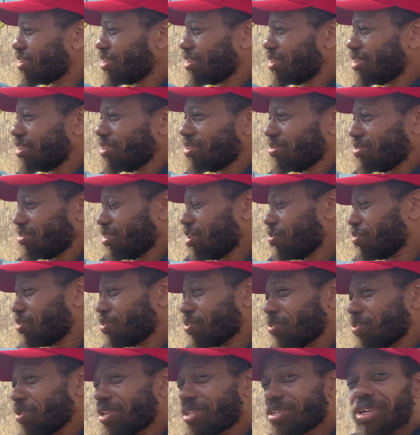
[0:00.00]
in a couple of
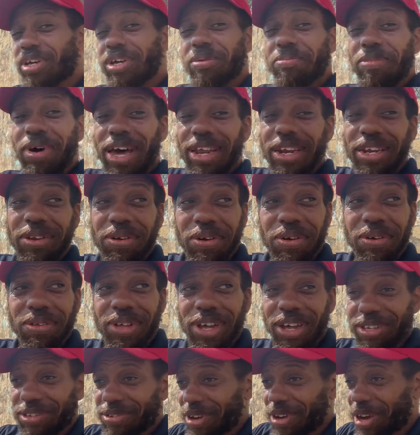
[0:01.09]
weeks but i didn't know
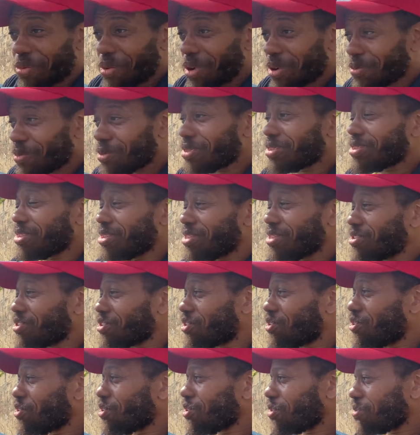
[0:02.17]
that so i went with the
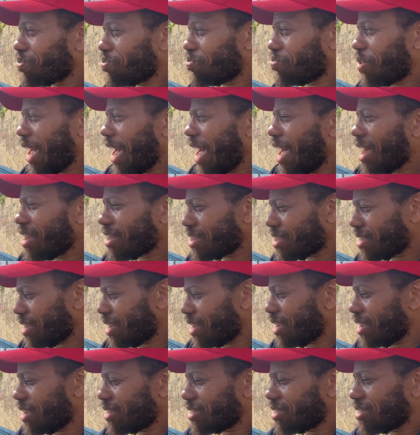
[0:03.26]
secure path and
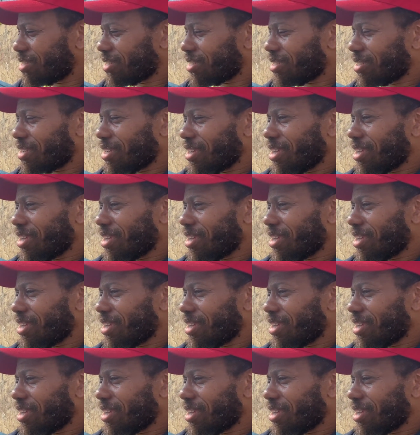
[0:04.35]
i just